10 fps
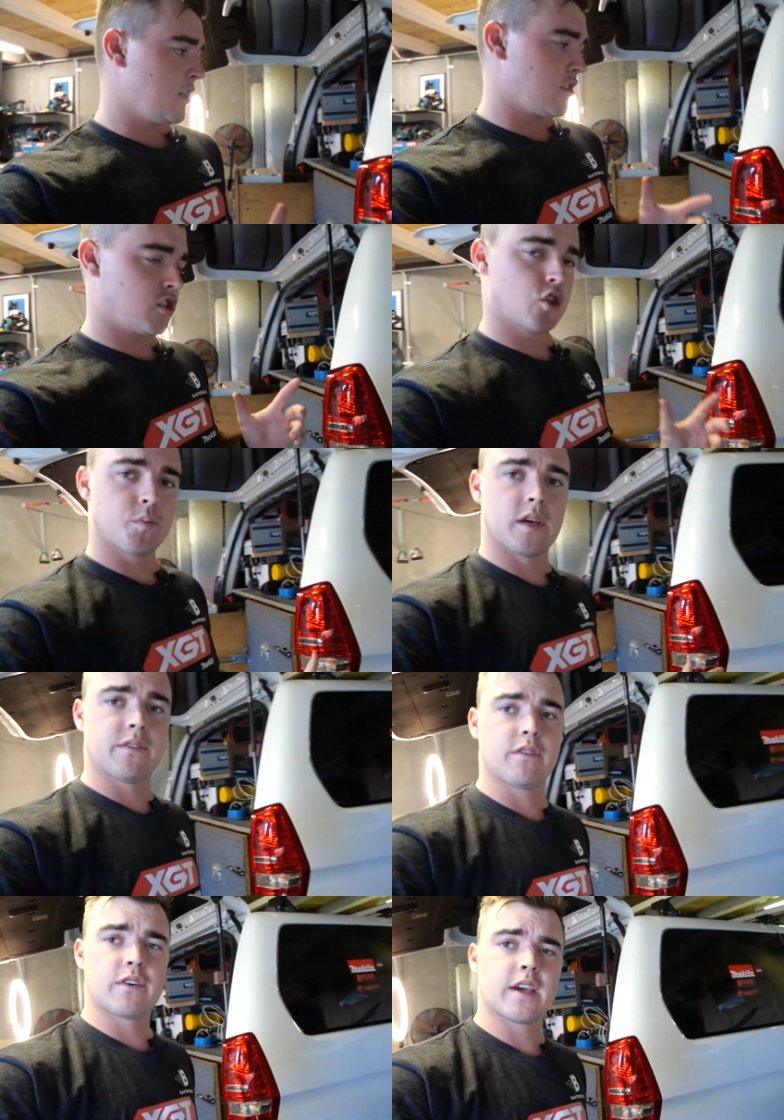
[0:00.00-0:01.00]
Super
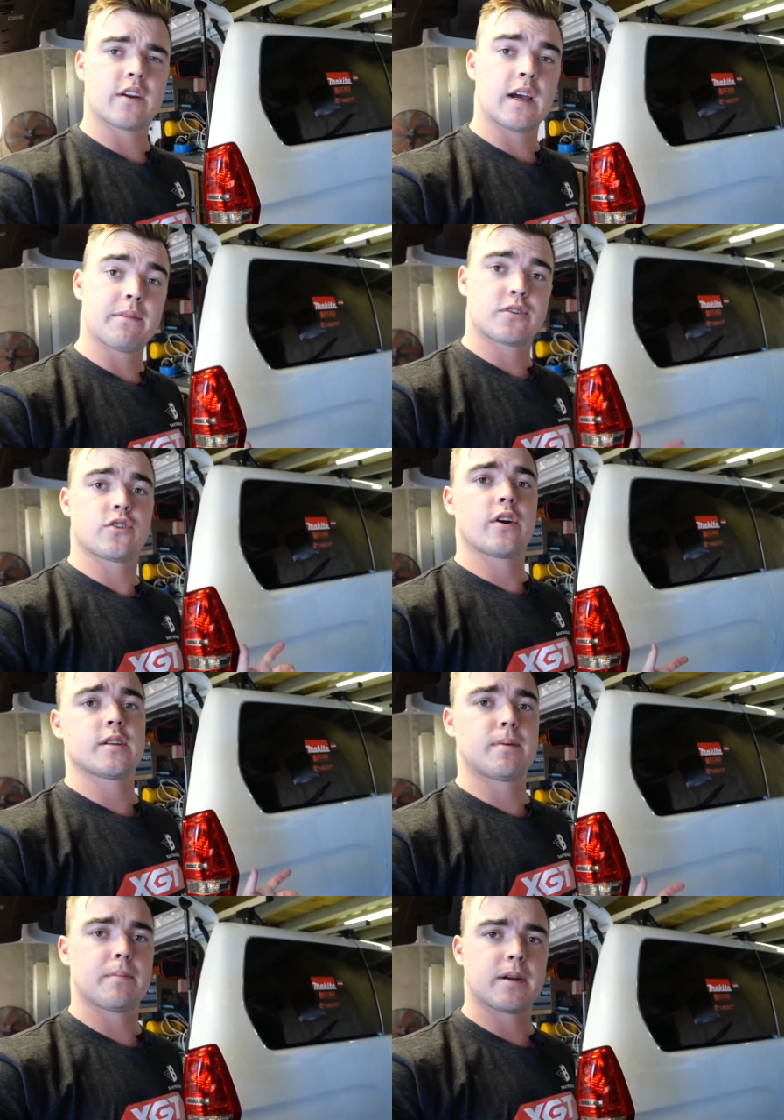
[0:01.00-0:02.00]
heavy van, I have tried
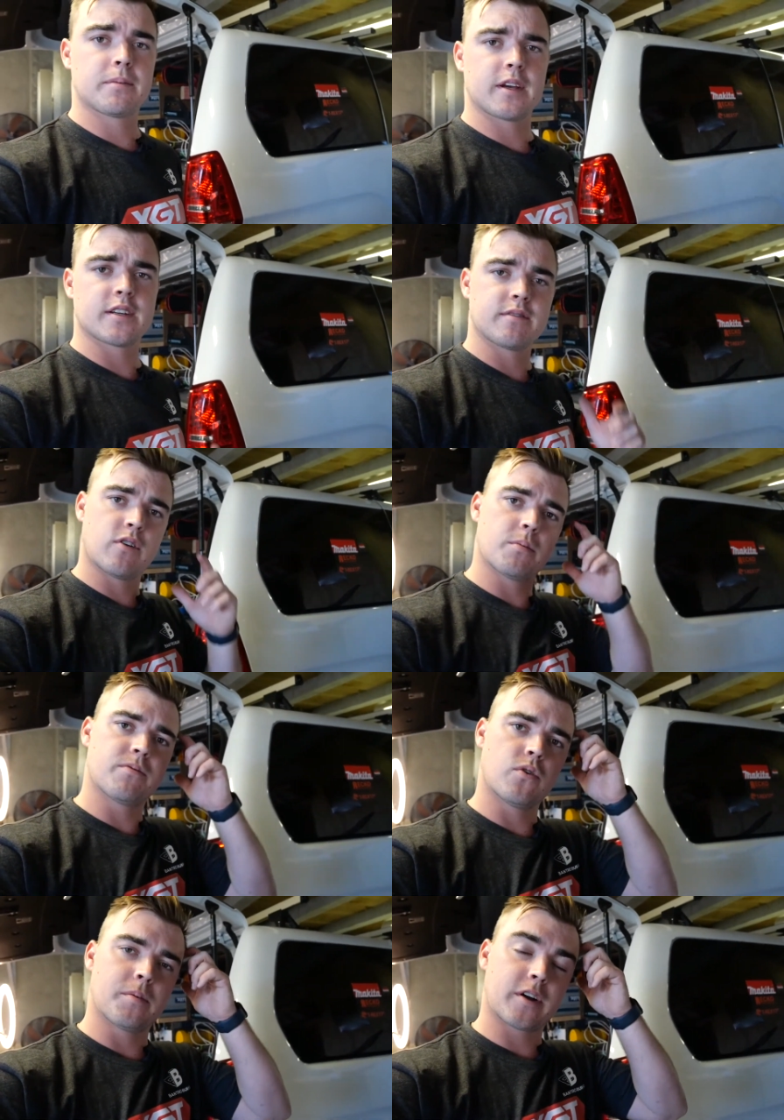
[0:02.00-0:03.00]
to pump it up with the 18 volt
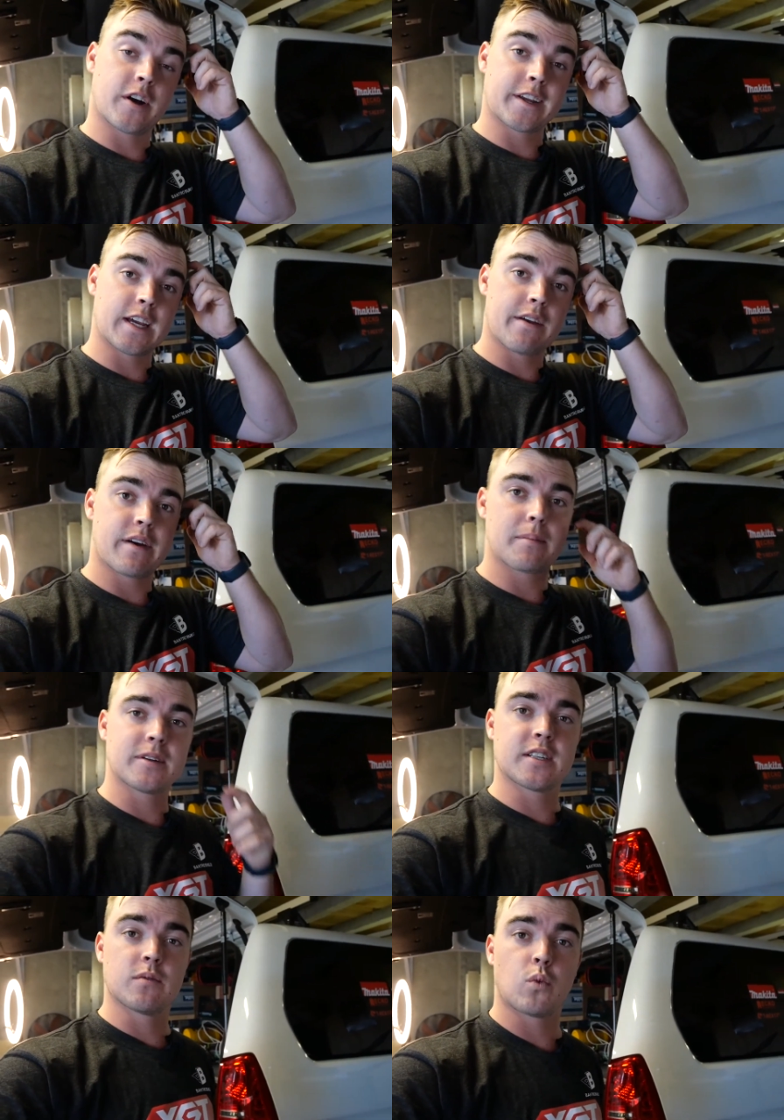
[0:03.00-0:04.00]
before but kind of gave up
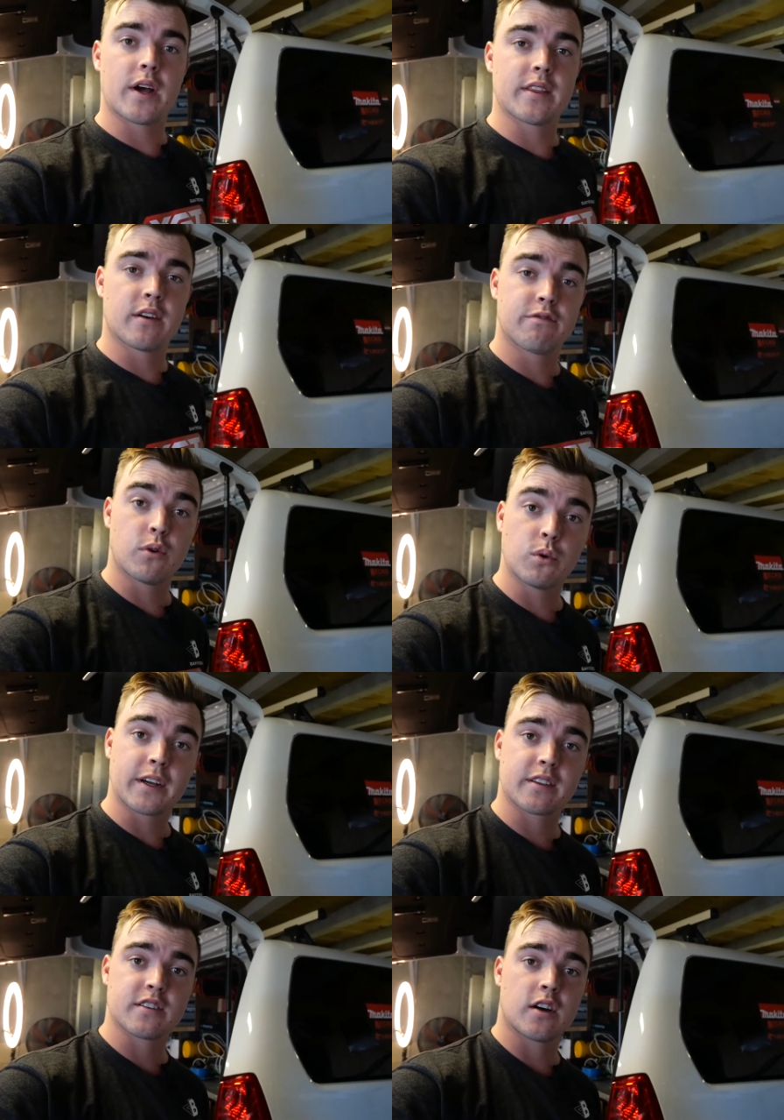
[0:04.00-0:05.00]
and didn't wait the full
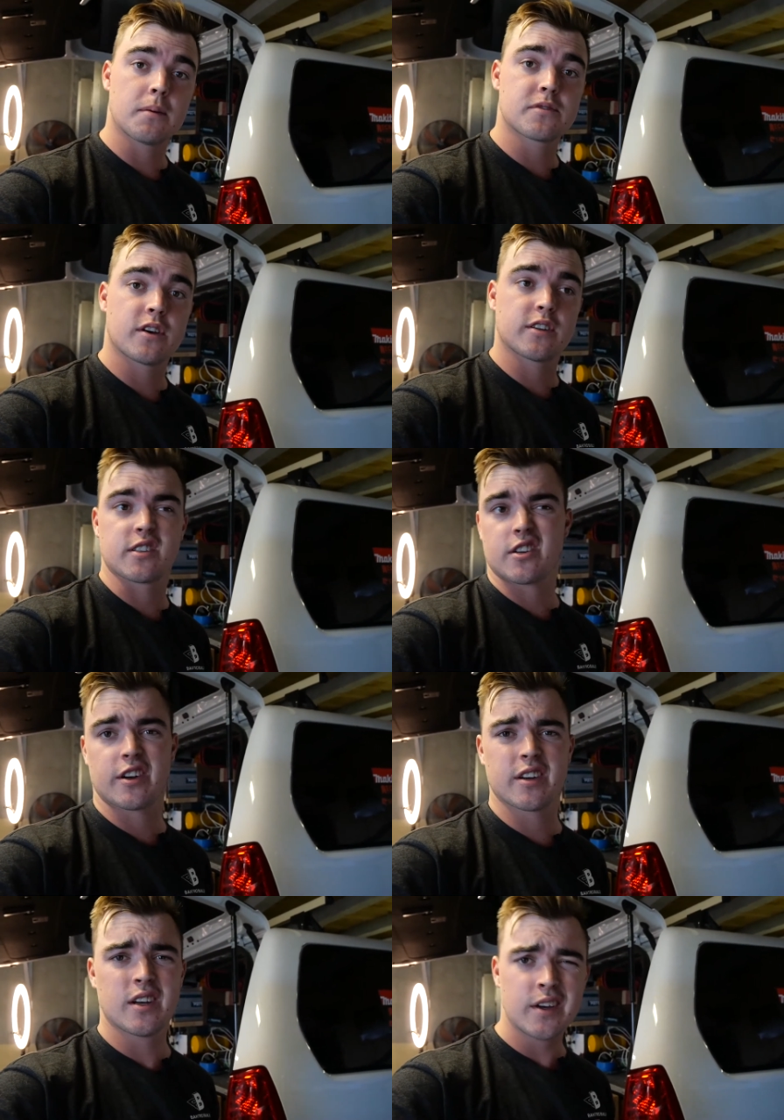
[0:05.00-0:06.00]
length of time, so I just
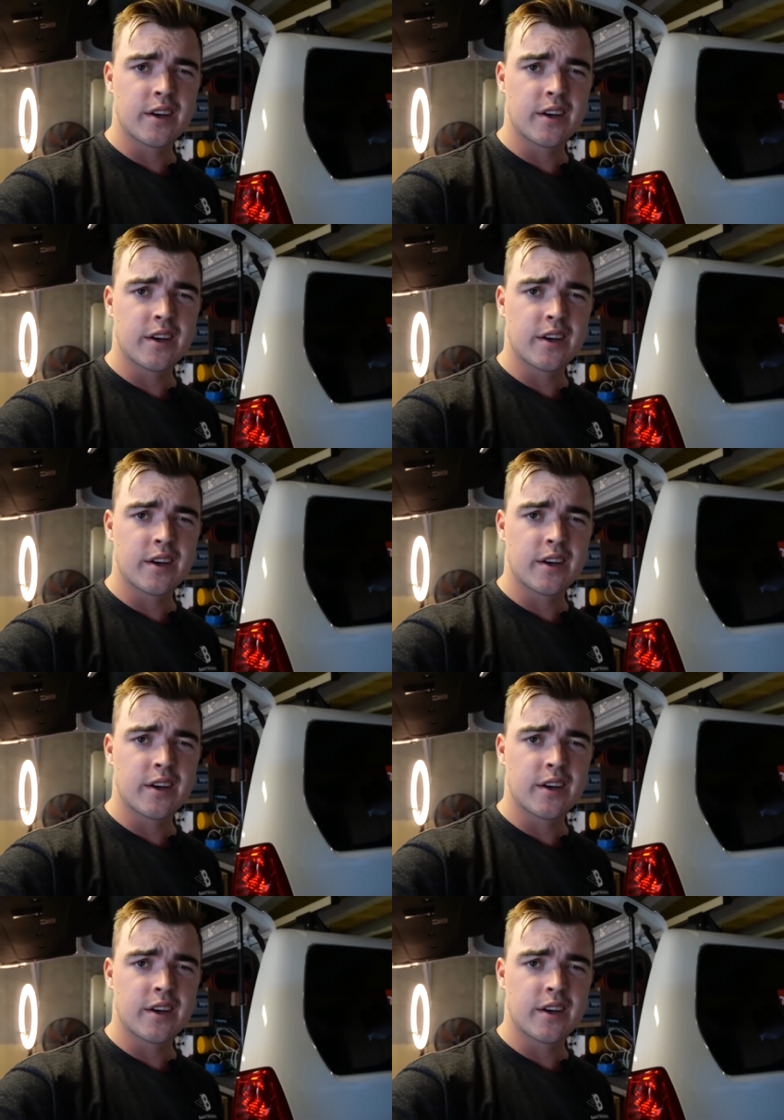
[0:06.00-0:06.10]
kind of